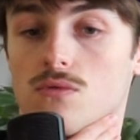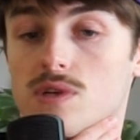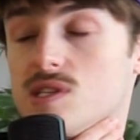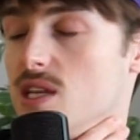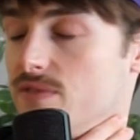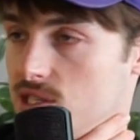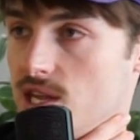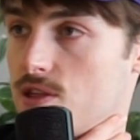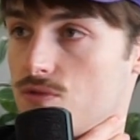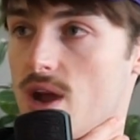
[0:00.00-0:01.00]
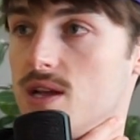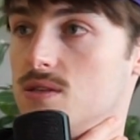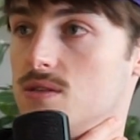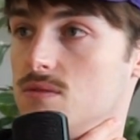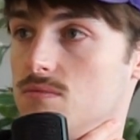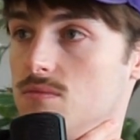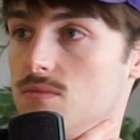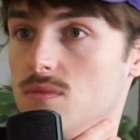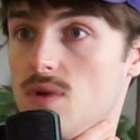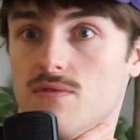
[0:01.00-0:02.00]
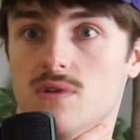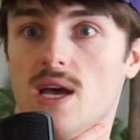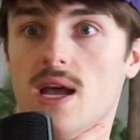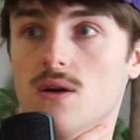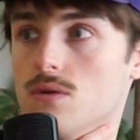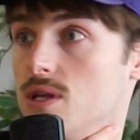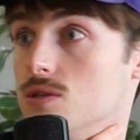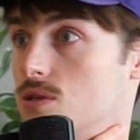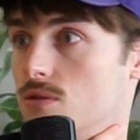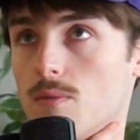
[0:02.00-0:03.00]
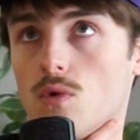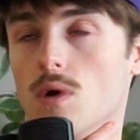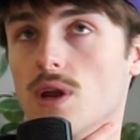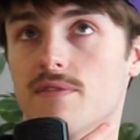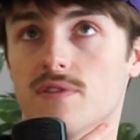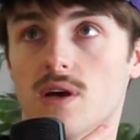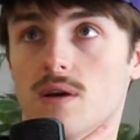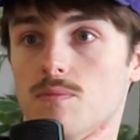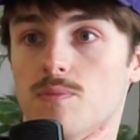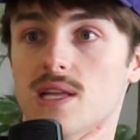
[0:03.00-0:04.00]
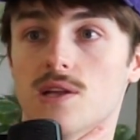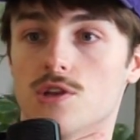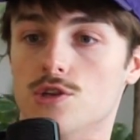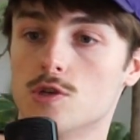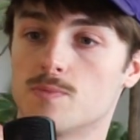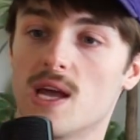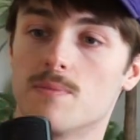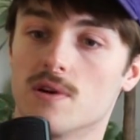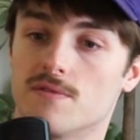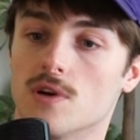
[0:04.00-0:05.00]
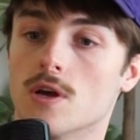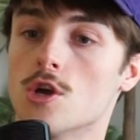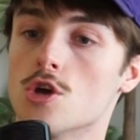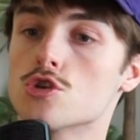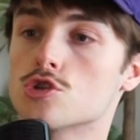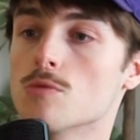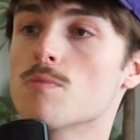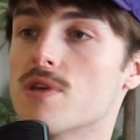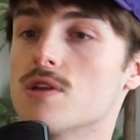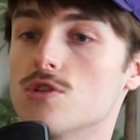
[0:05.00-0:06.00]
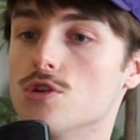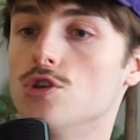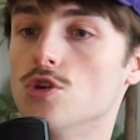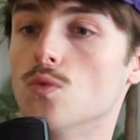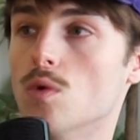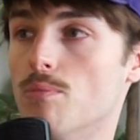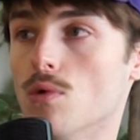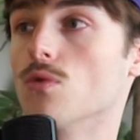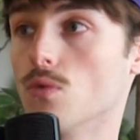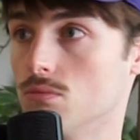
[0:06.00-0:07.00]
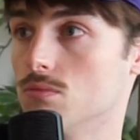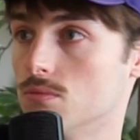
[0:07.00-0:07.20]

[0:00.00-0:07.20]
receiving death threats every day on Instagram or whatever, being in the newspaper for something that you were born